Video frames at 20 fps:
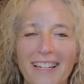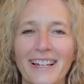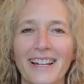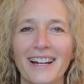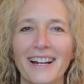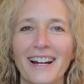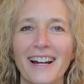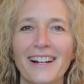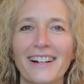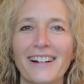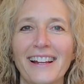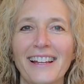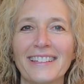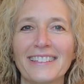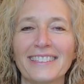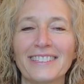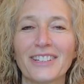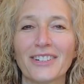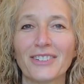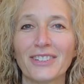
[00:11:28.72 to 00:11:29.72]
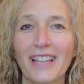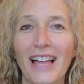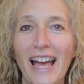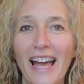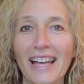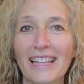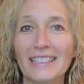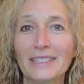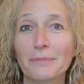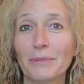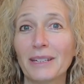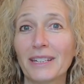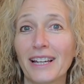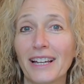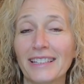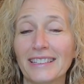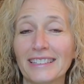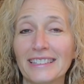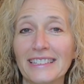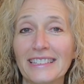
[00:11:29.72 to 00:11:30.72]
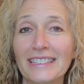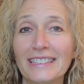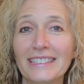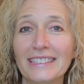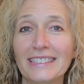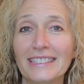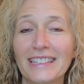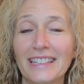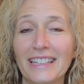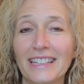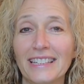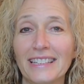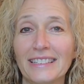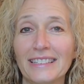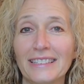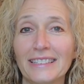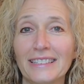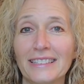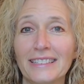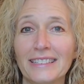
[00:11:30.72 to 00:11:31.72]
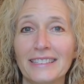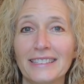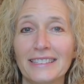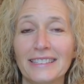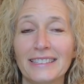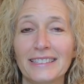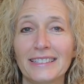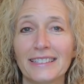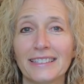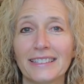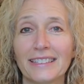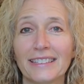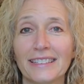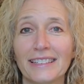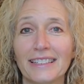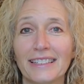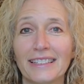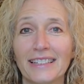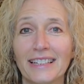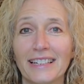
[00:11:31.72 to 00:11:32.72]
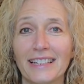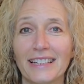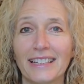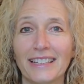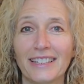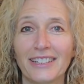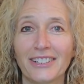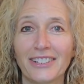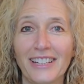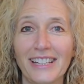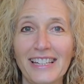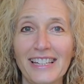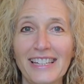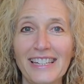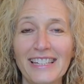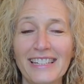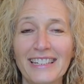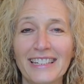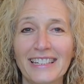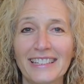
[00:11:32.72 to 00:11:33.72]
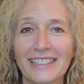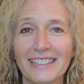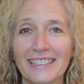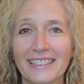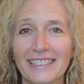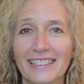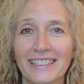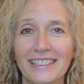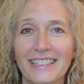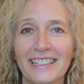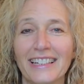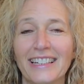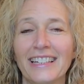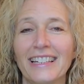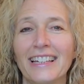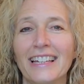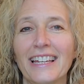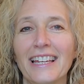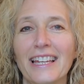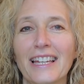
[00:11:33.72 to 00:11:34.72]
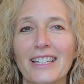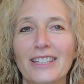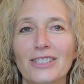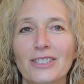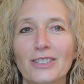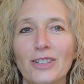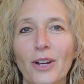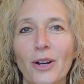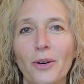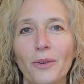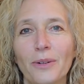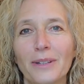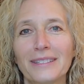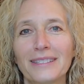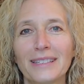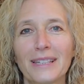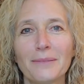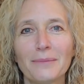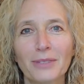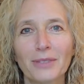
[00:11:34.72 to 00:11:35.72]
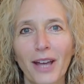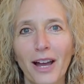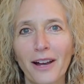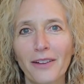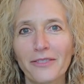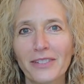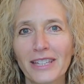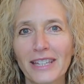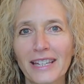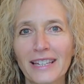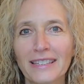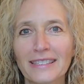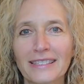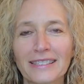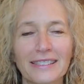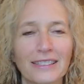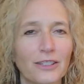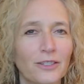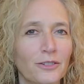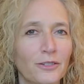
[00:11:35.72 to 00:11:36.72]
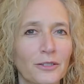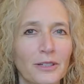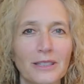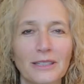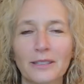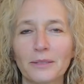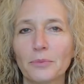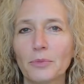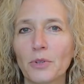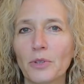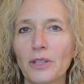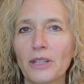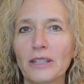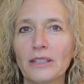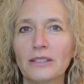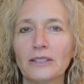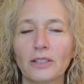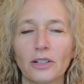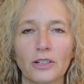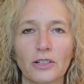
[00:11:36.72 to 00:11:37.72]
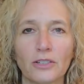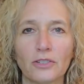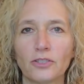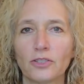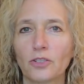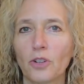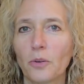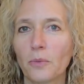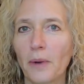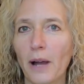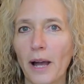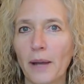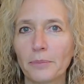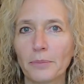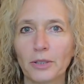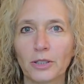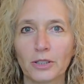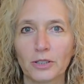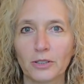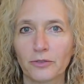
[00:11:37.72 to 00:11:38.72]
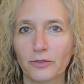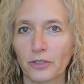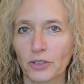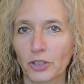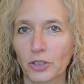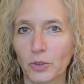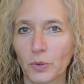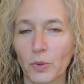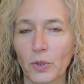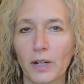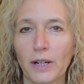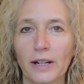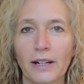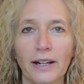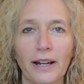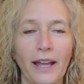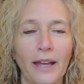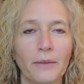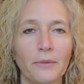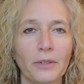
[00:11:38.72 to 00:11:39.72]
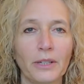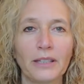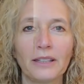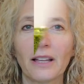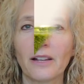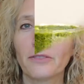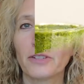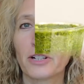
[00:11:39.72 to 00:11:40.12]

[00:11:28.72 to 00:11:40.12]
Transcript: All right, so last but not least is green. So it seems obvious, green smoothies are so popular for sure, and we love our